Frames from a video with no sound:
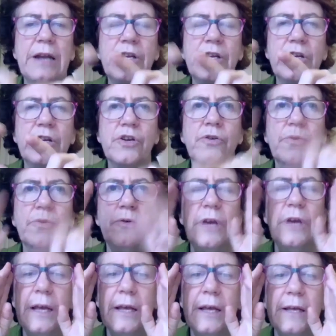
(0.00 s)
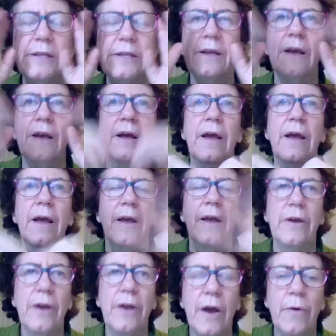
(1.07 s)
to do is,
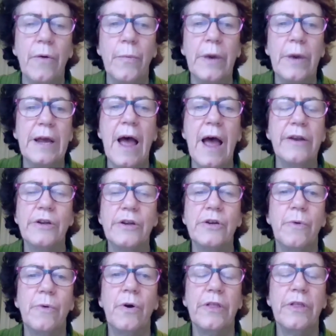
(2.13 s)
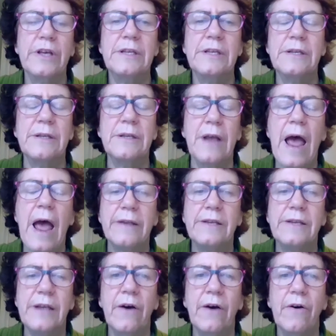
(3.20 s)
we can't do all this
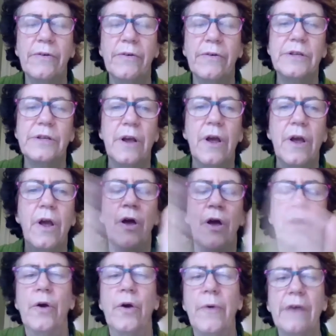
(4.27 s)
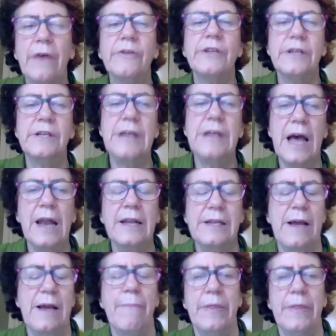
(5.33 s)
ourselves. Who else has done
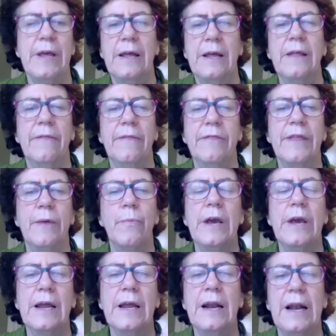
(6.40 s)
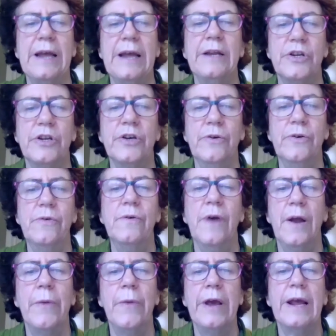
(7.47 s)
something that we can link to
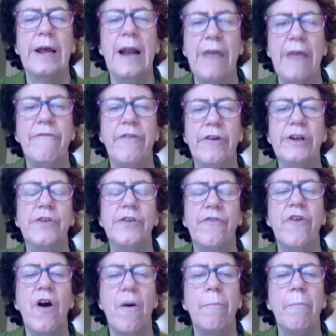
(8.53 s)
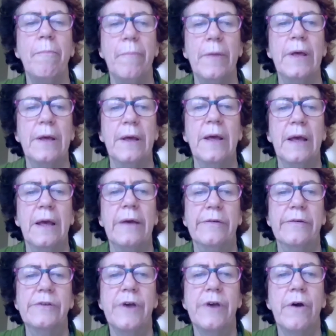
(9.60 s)
and we can leverage from?
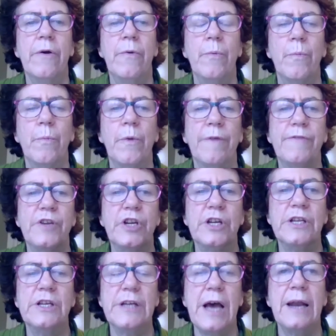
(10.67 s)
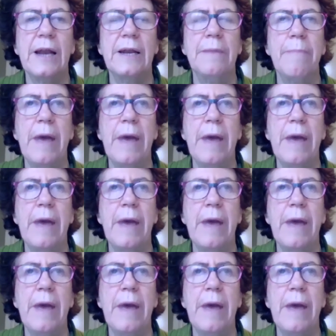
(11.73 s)
So we've just started